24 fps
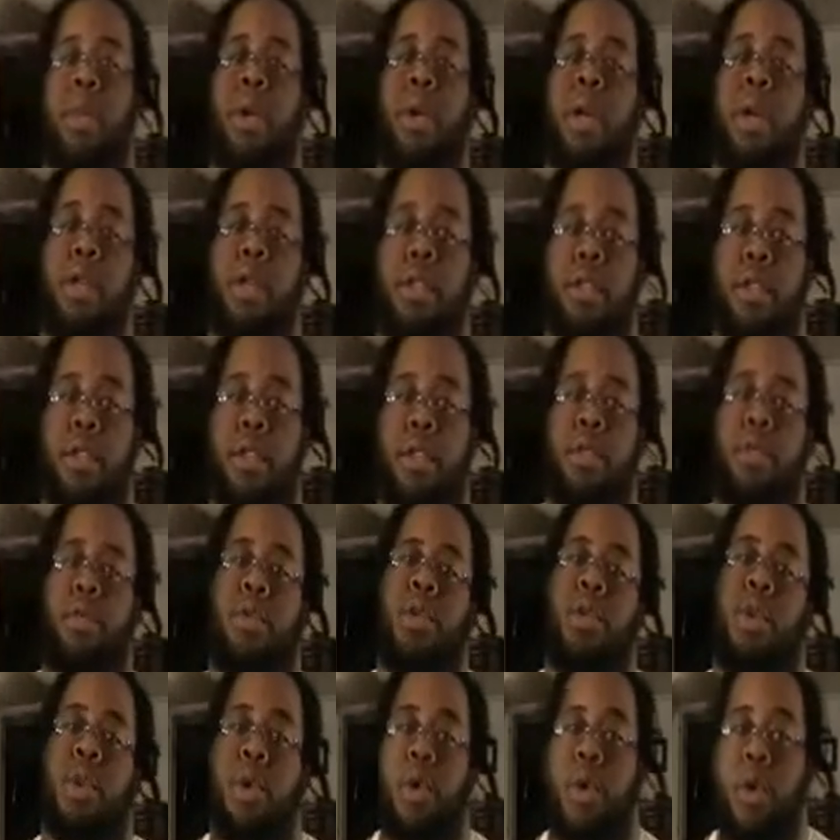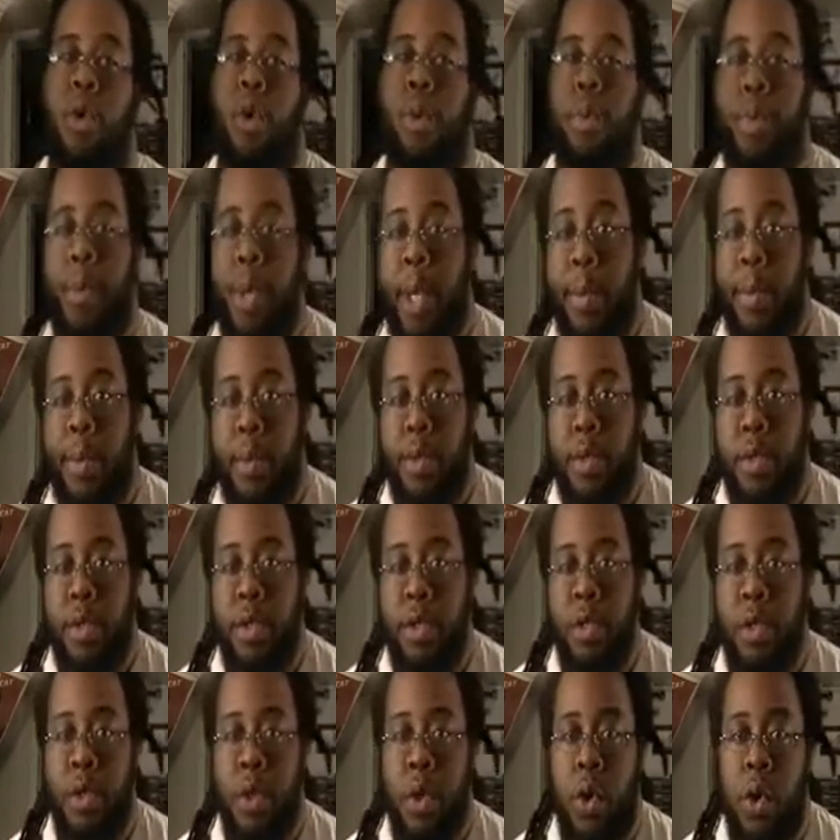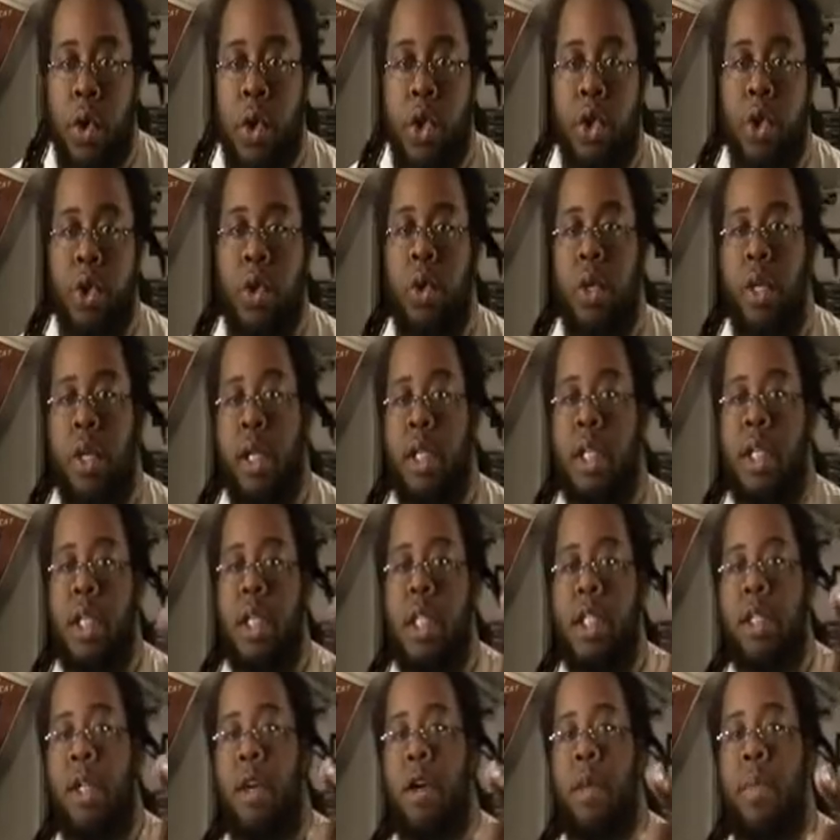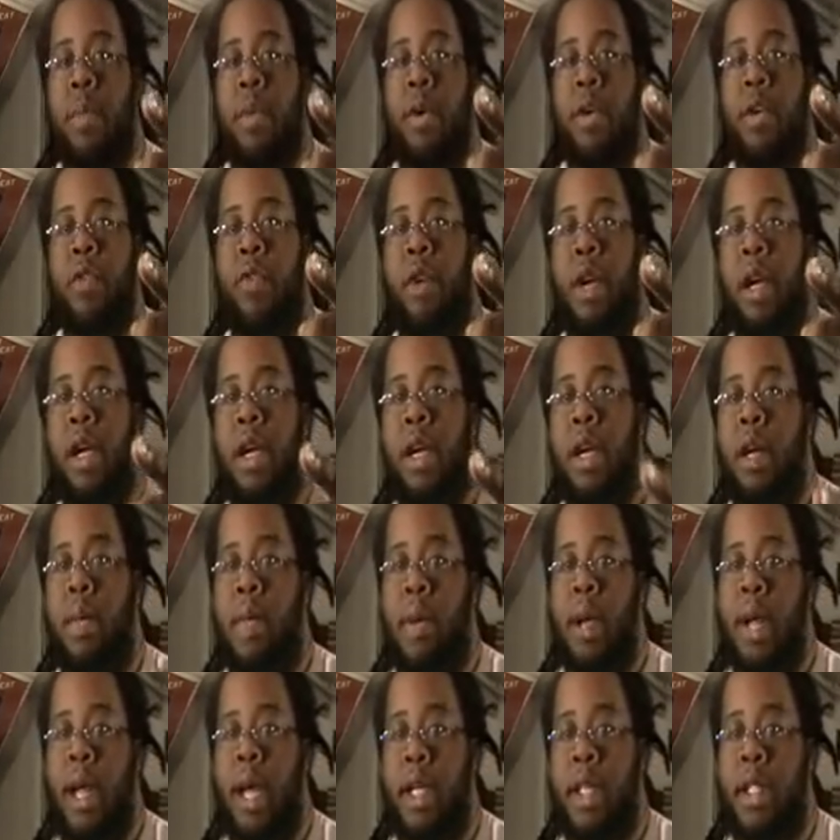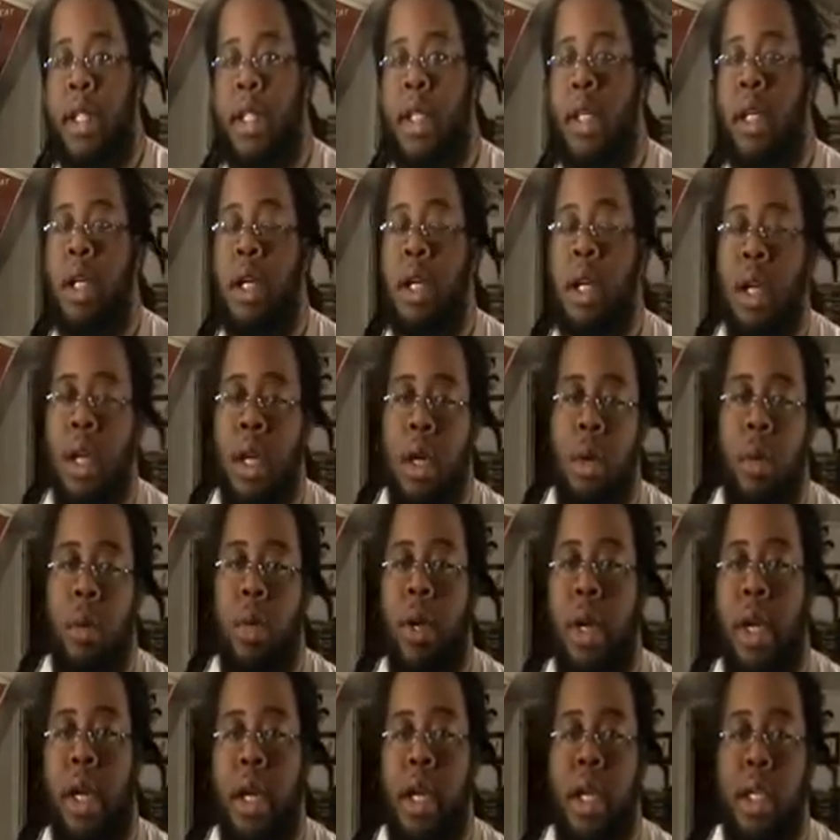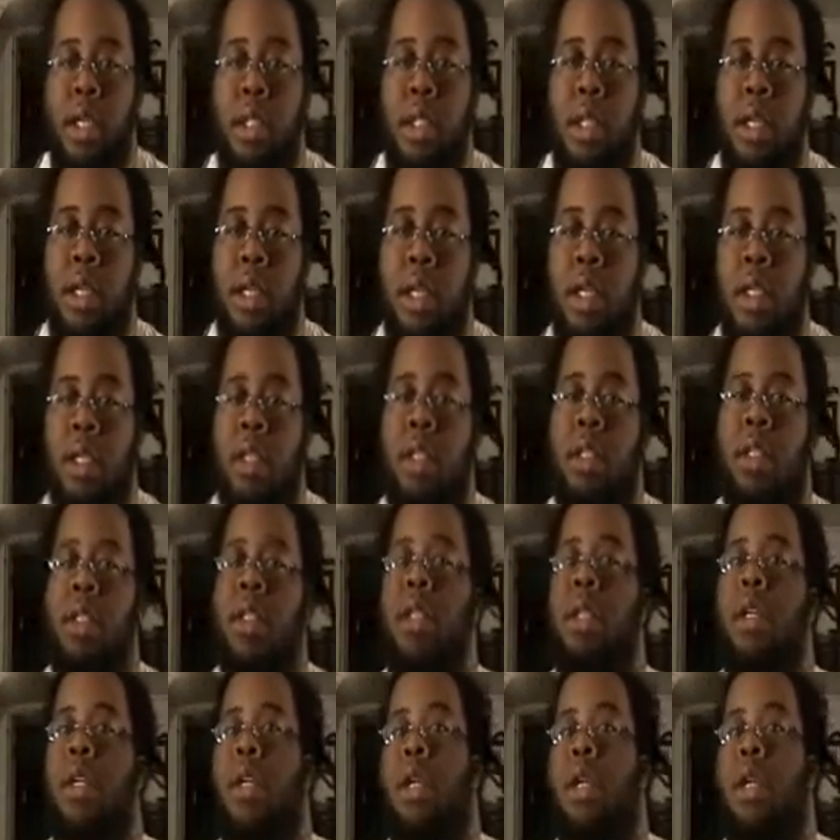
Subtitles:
Peace. What's going on, people? This is yours truly, Tiz Long the Great, coming at you. What it is, Tiz.